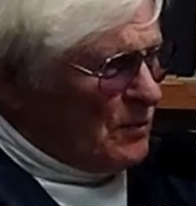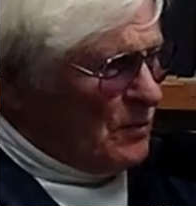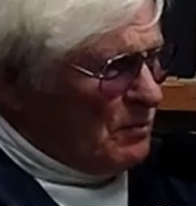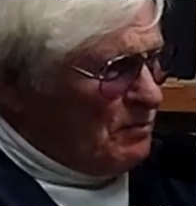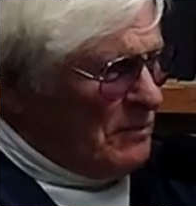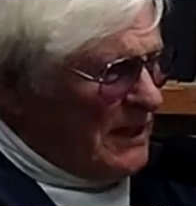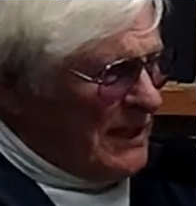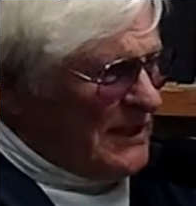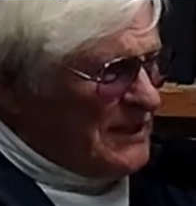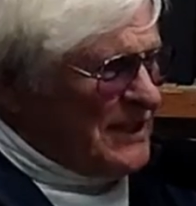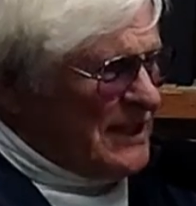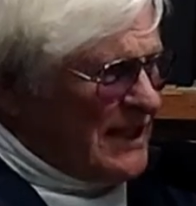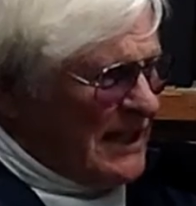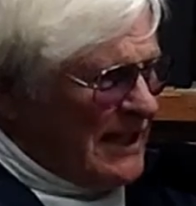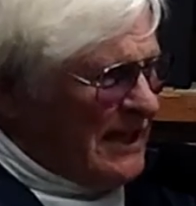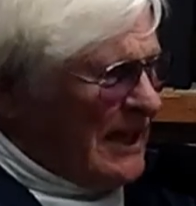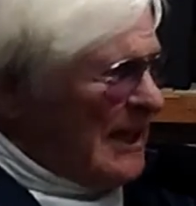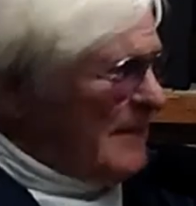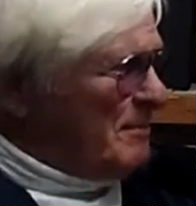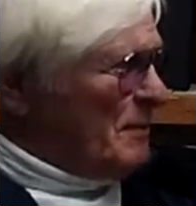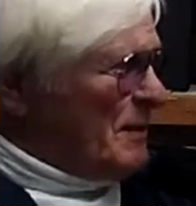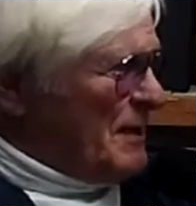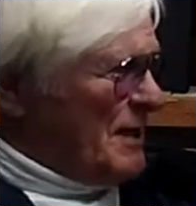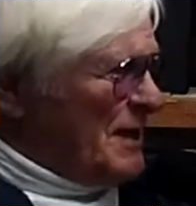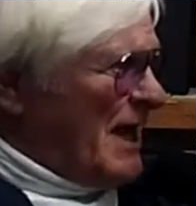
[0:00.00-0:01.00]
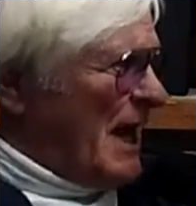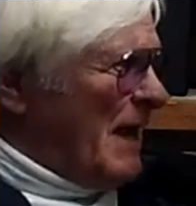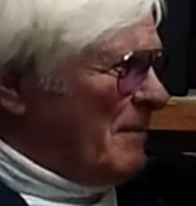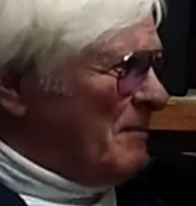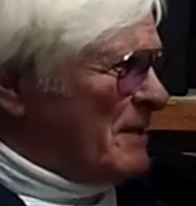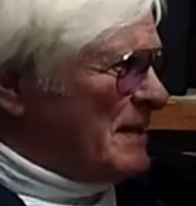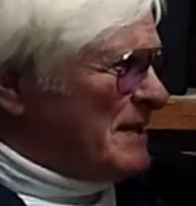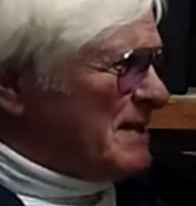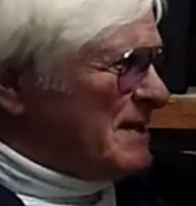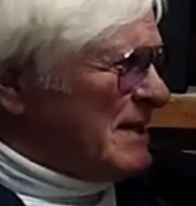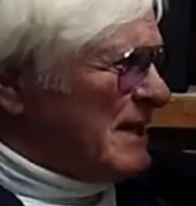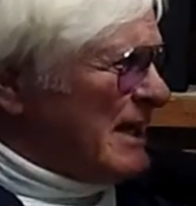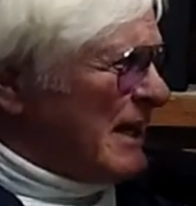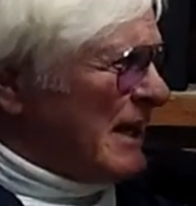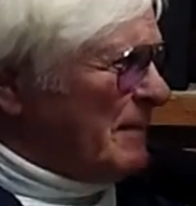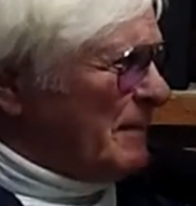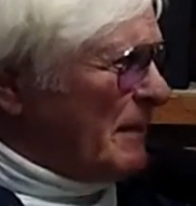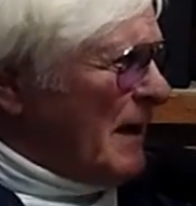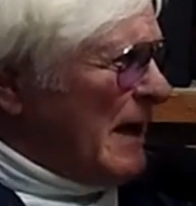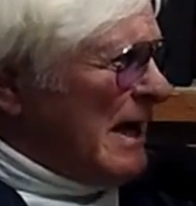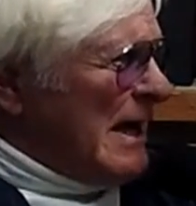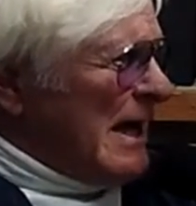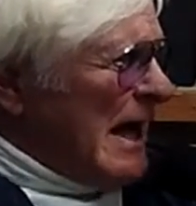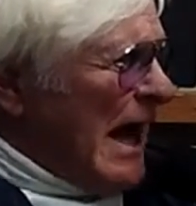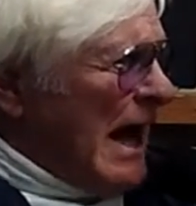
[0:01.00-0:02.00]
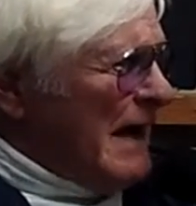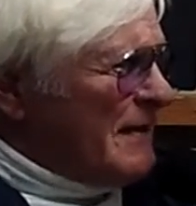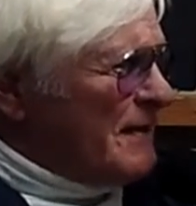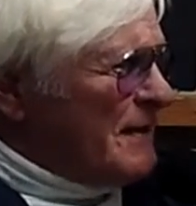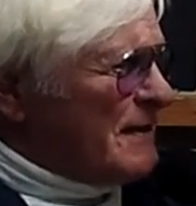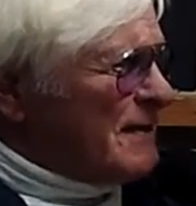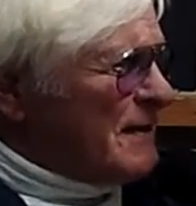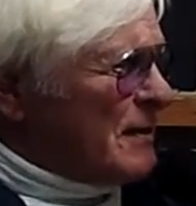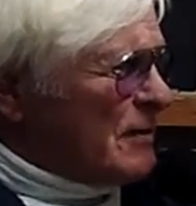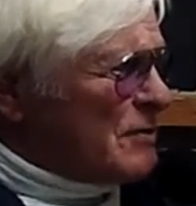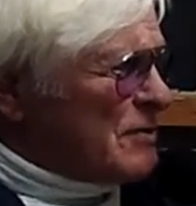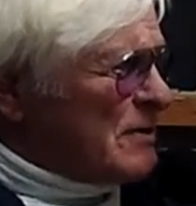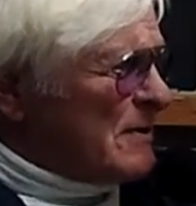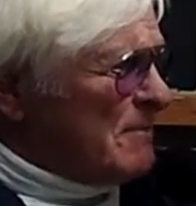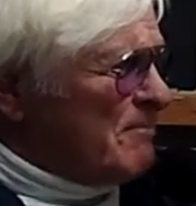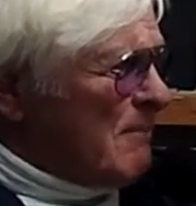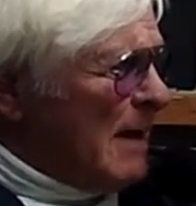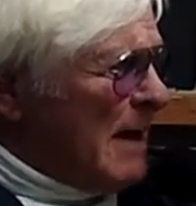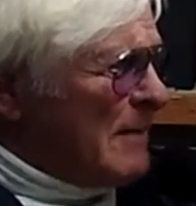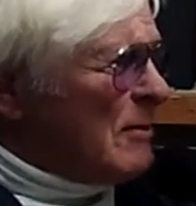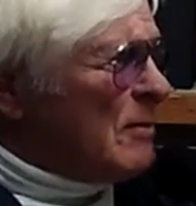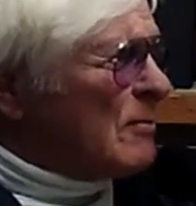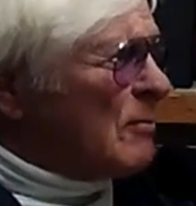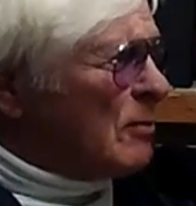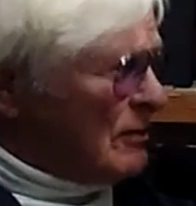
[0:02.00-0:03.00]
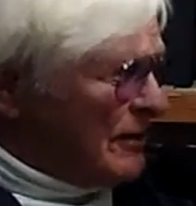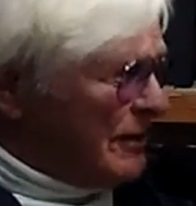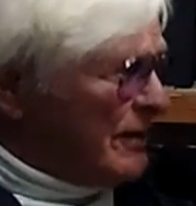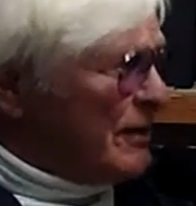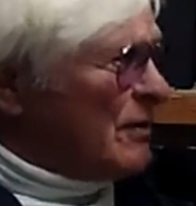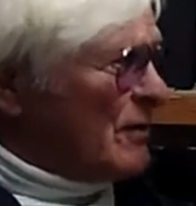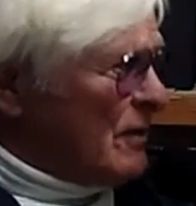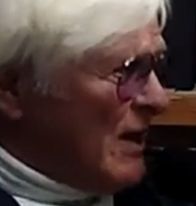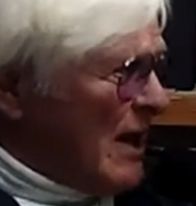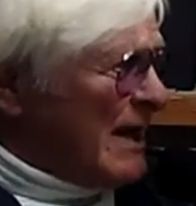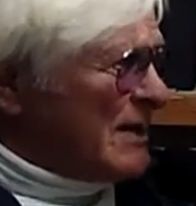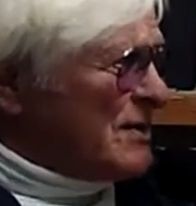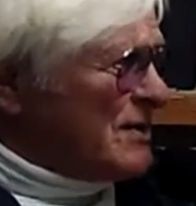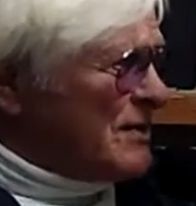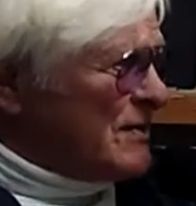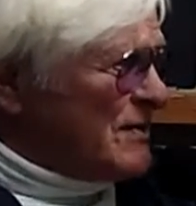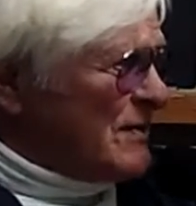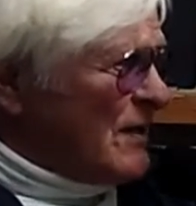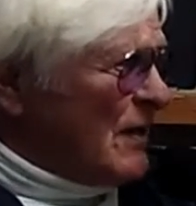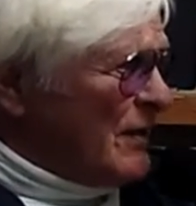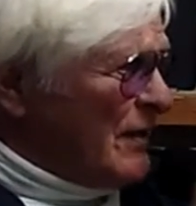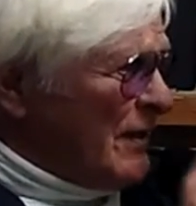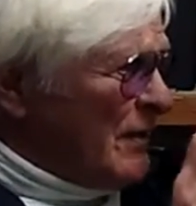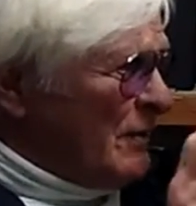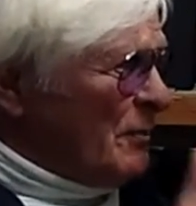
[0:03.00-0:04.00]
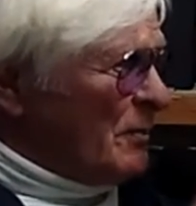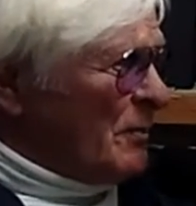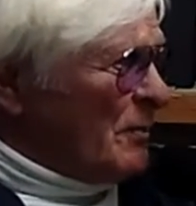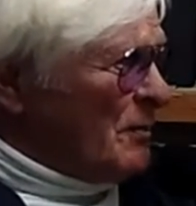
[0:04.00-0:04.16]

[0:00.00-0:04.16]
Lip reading: mixing it up, but not mixing it up. I think there's some memorable interactions there that.